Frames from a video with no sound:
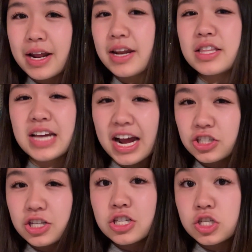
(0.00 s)
and it's
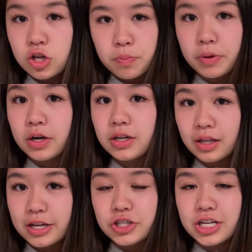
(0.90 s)
actually super
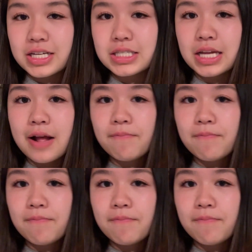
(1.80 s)
delicious.